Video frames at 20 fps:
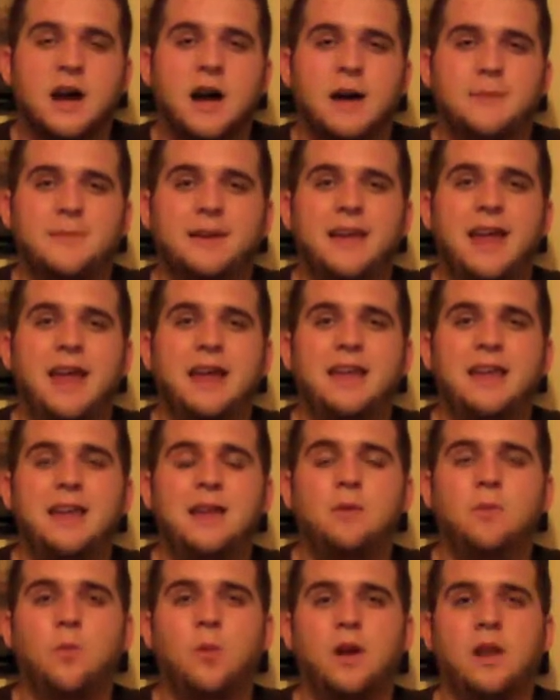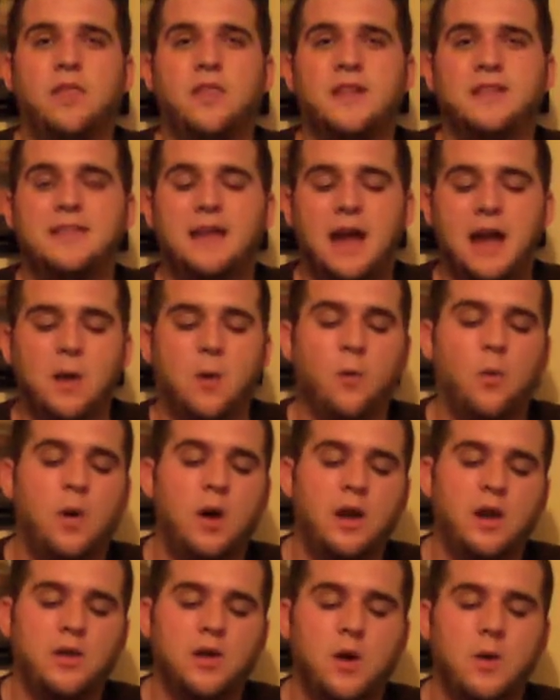McGahee, one thing that I
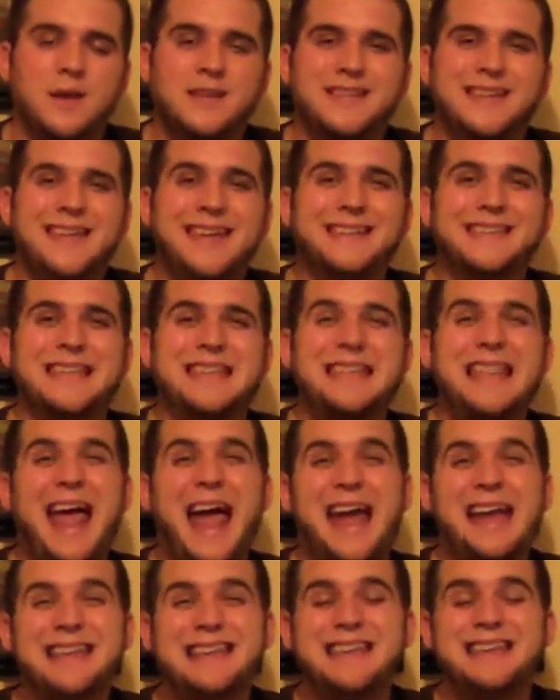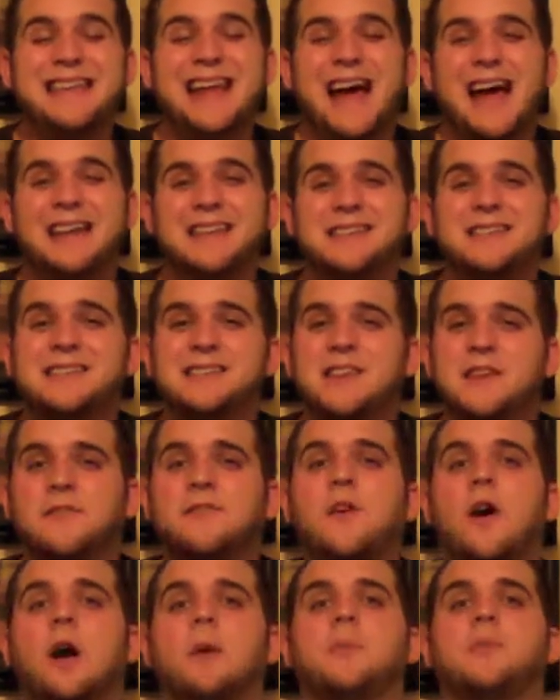want to know is he has a 99
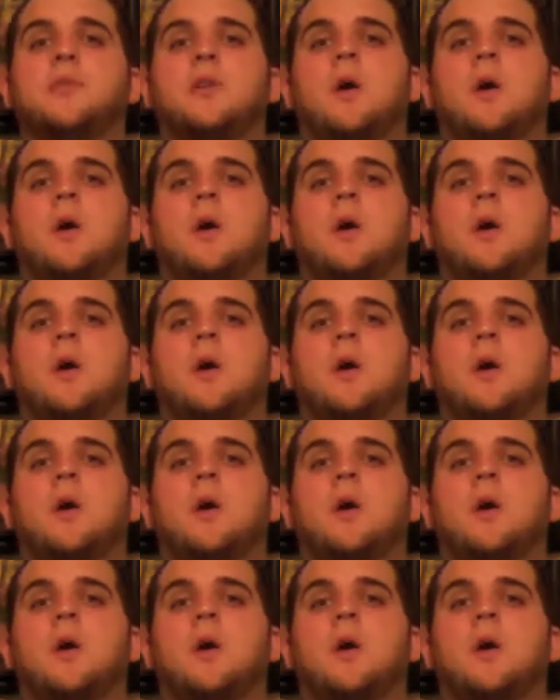stiff arm.